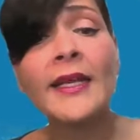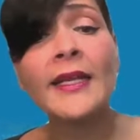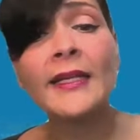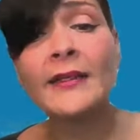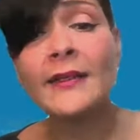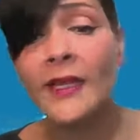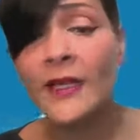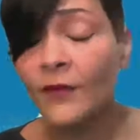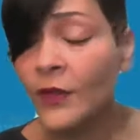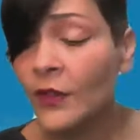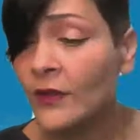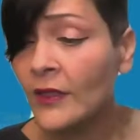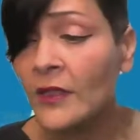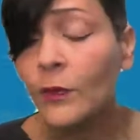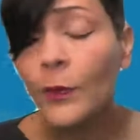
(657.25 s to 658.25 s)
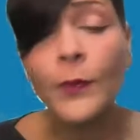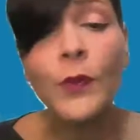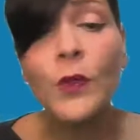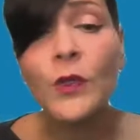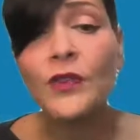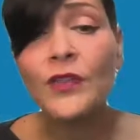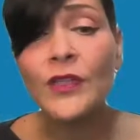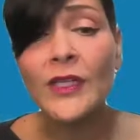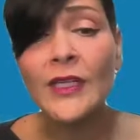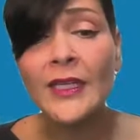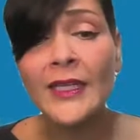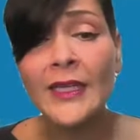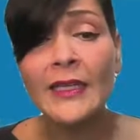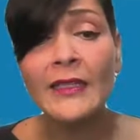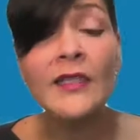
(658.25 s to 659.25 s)
He said, if you're
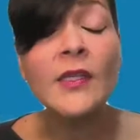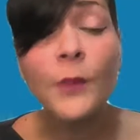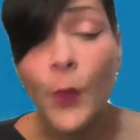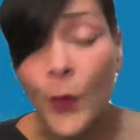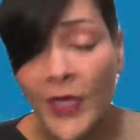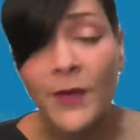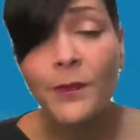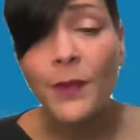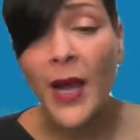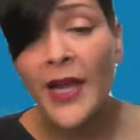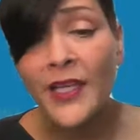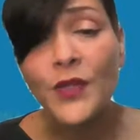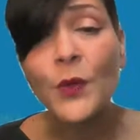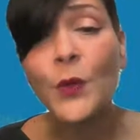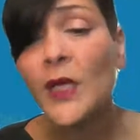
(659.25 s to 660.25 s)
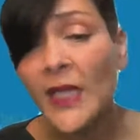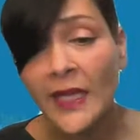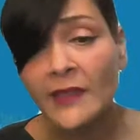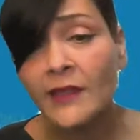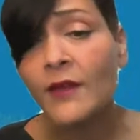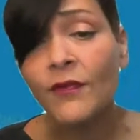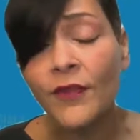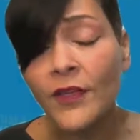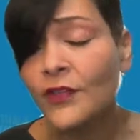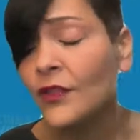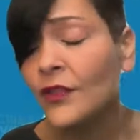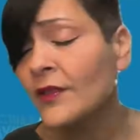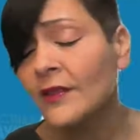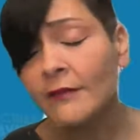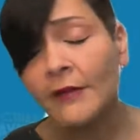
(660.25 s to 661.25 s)
disproportionately disappointed by your elected
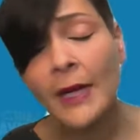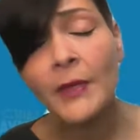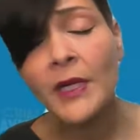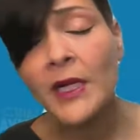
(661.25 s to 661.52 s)
officials, grab a